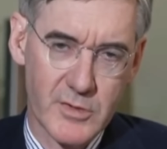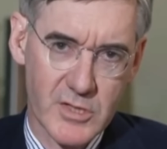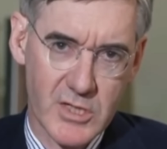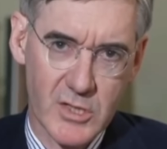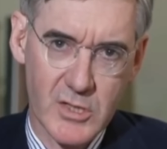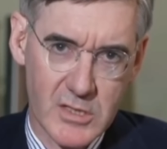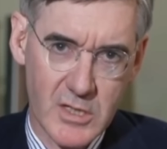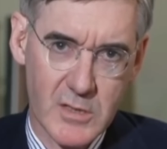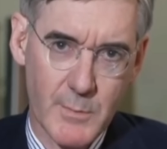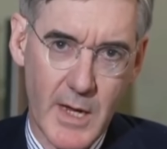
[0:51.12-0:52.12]

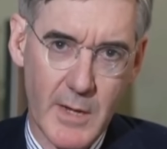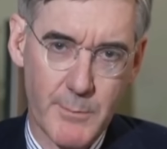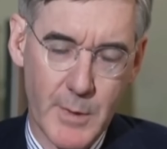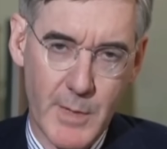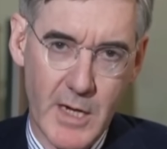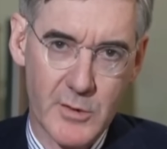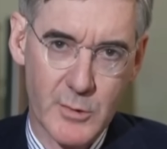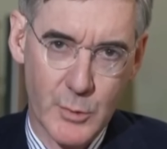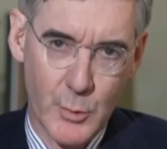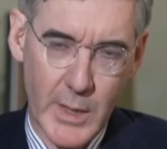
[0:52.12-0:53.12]
Decisions need to be
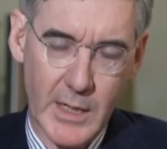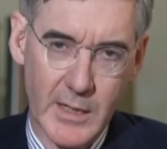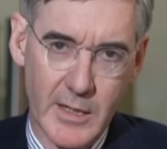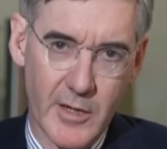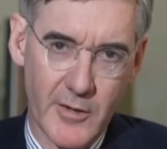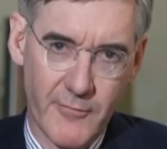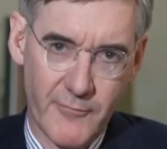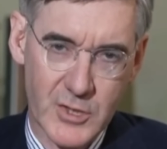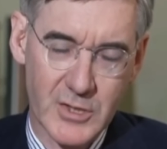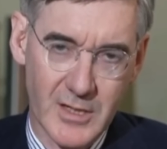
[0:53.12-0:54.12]
made quickly and
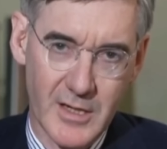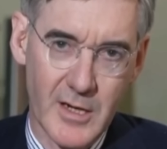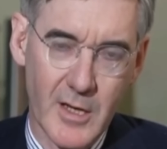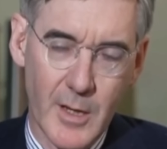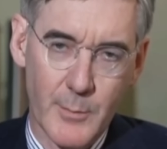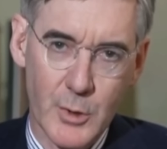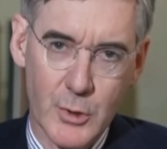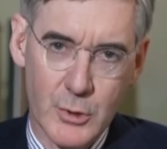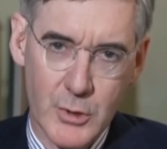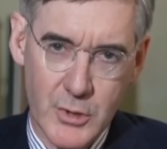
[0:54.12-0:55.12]
efficiently,
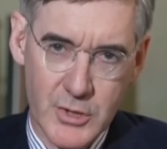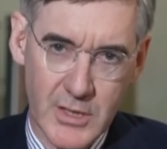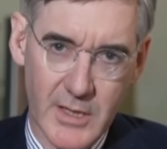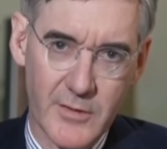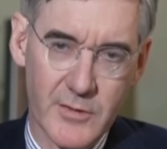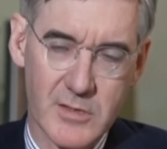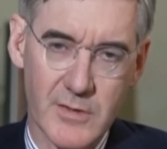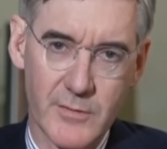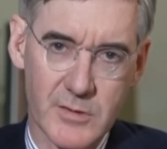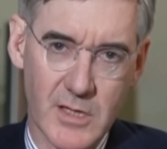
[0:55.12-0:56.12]
but crucially, the
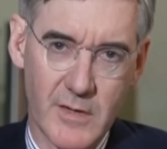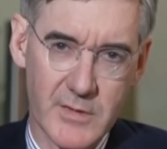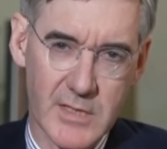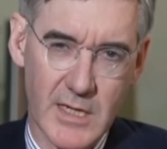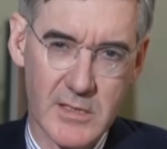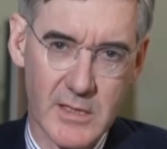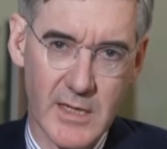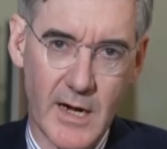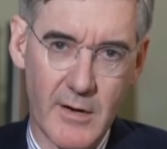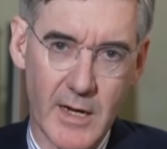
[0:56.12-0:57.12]
civil service has to
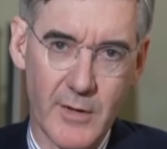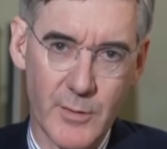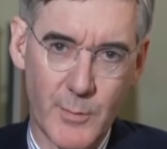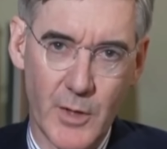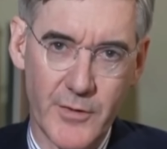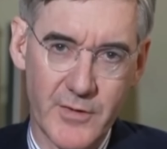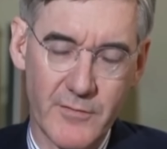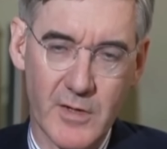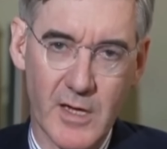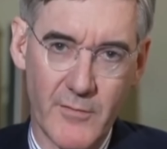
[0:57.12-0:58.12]
carry out the
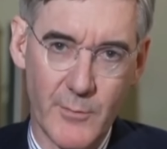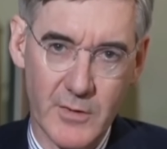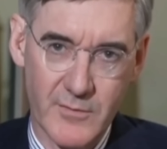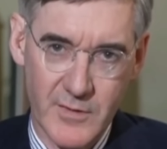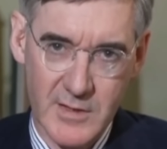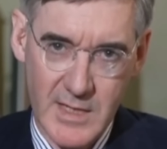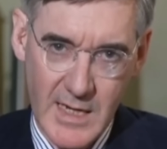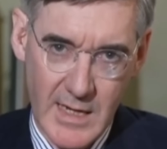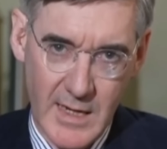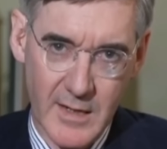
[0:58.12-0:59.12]
policy of the government of the
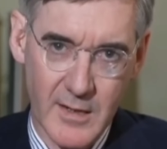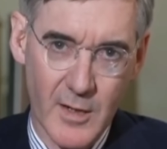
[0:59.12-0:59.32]
day.